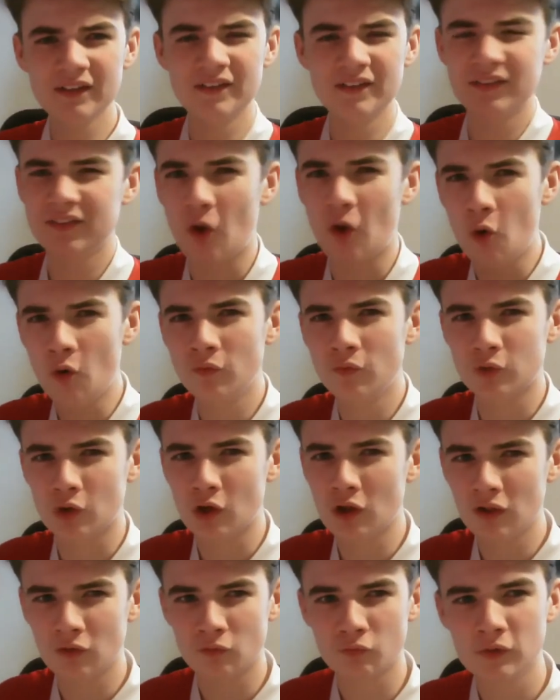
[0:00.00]
just
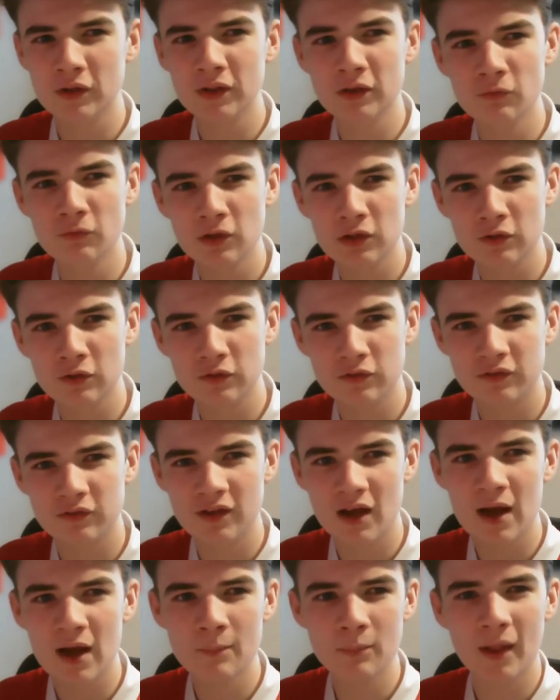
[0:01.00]
overall a really, really good
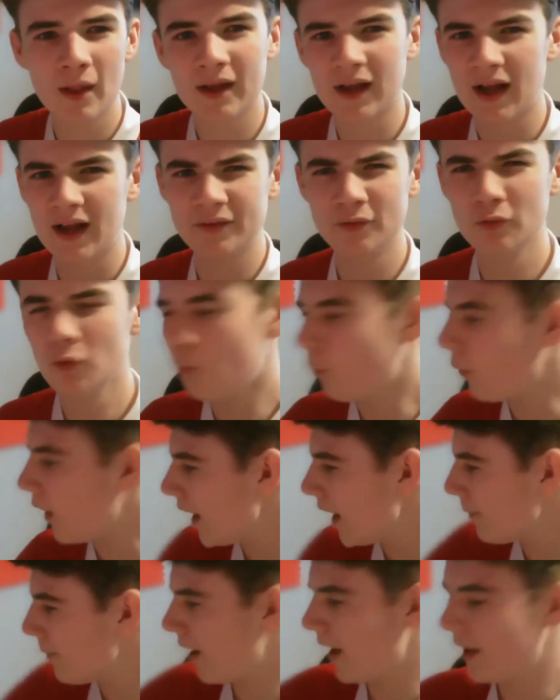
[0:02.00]
setup. Like, I don't know
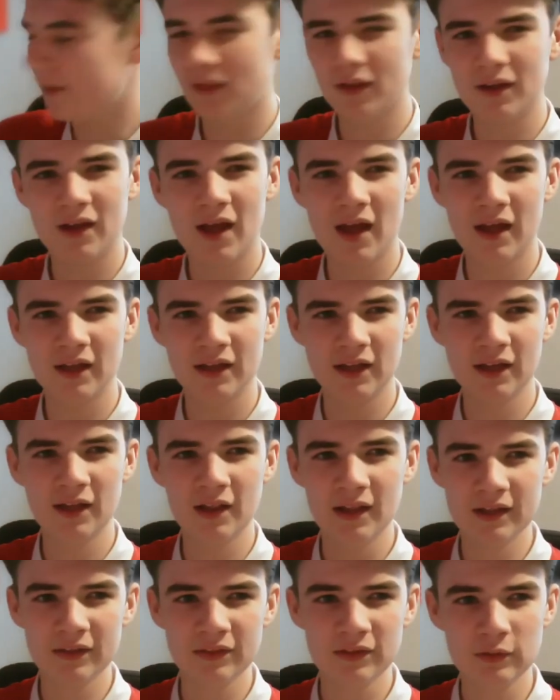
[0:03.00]
why, but I kind of
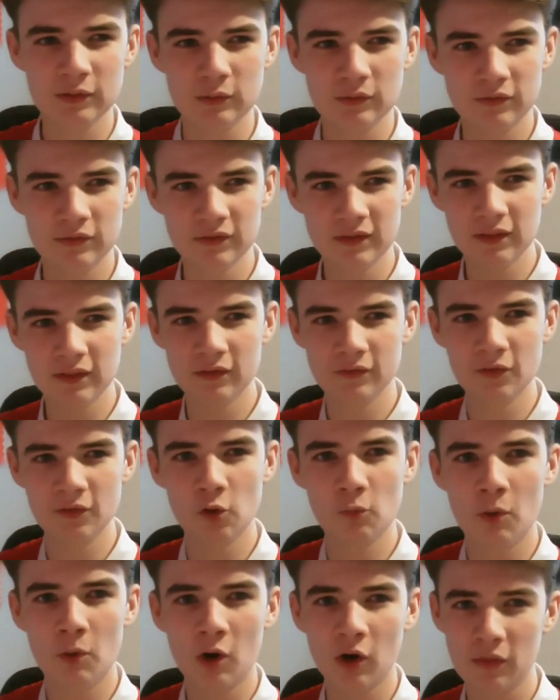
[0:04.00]
like that you can see this
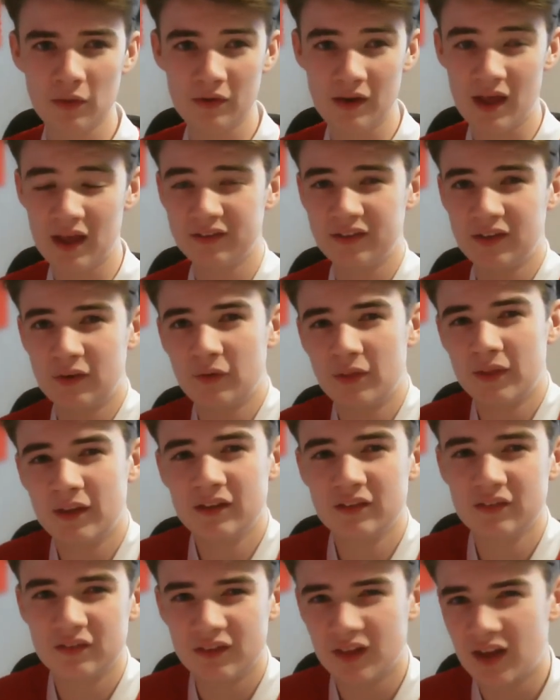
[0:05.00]
little part of the desk here. I think
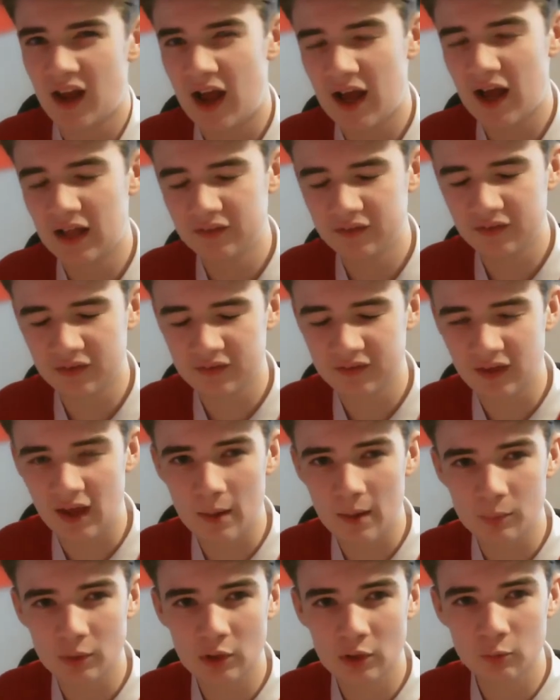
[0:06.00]
it just kind of adds to the
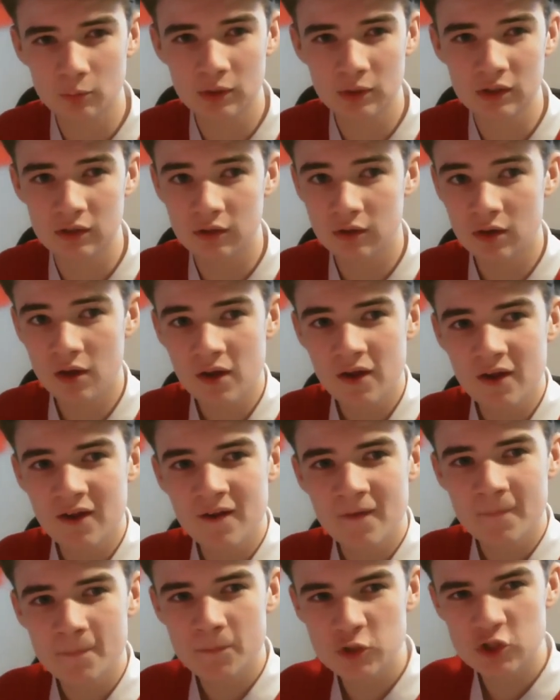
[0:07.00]
setup a little bit, and
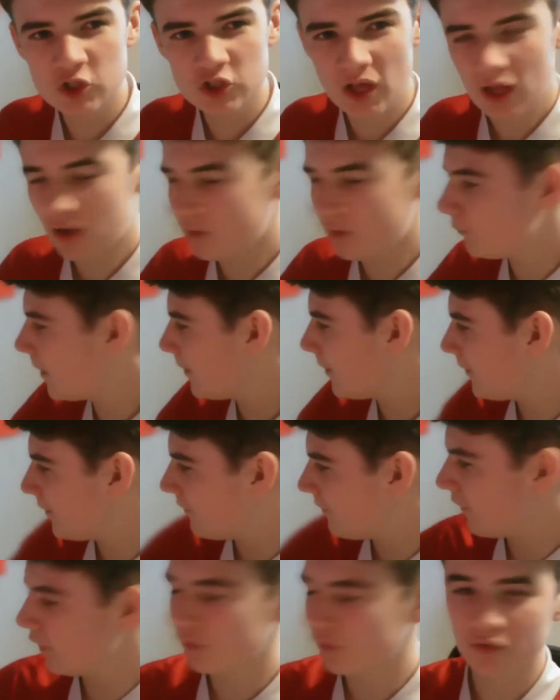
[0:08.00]
just kind of maybe
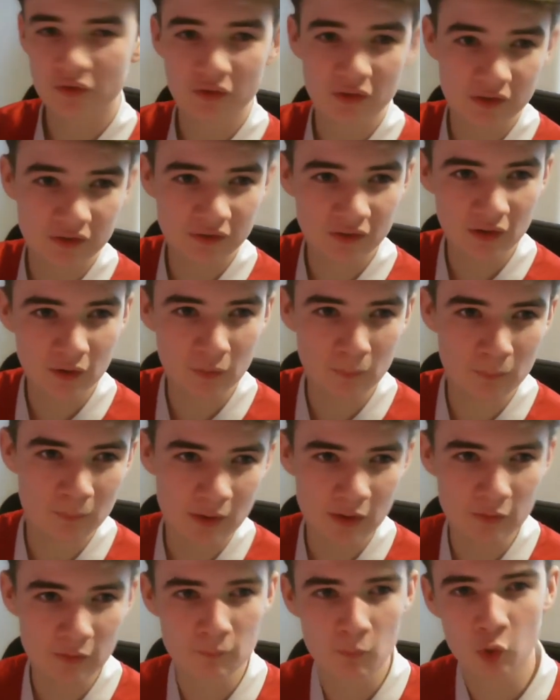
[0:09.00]
fills this little
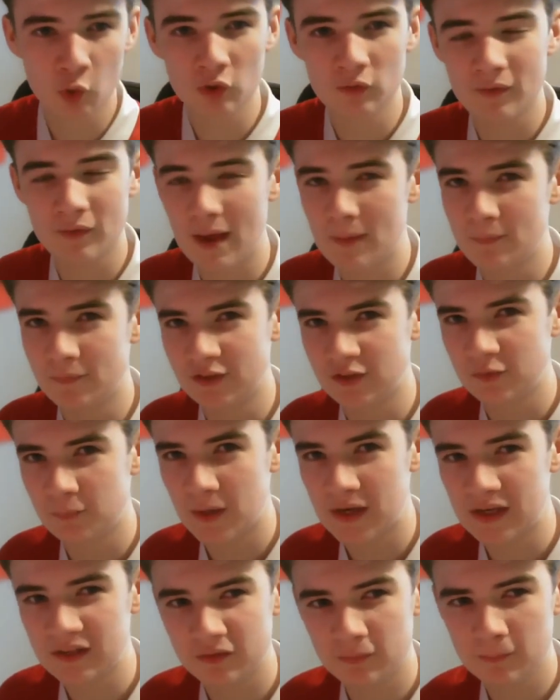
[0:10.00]
bit more of empty
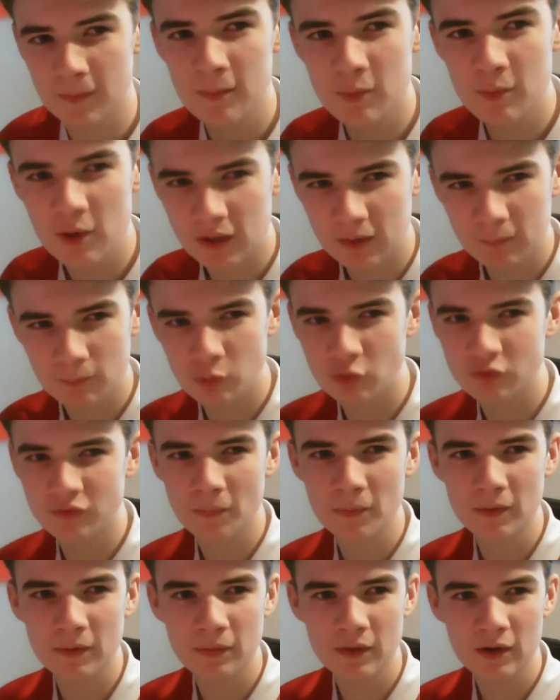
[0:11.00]
space. And maybe I can put
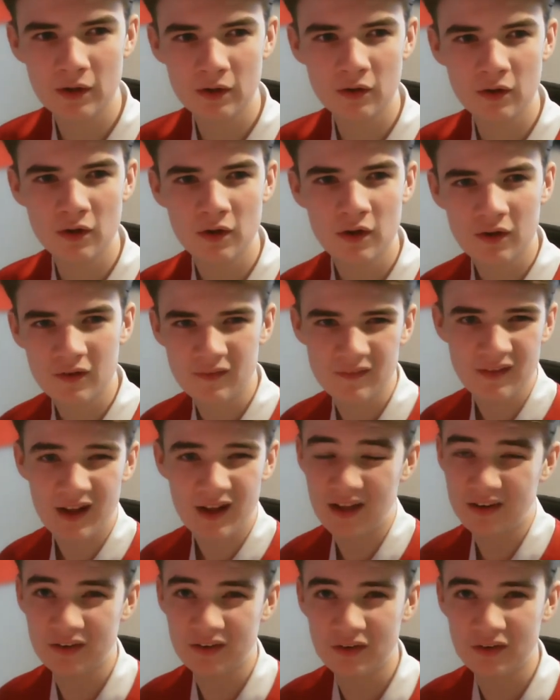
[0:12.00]
something there, I don't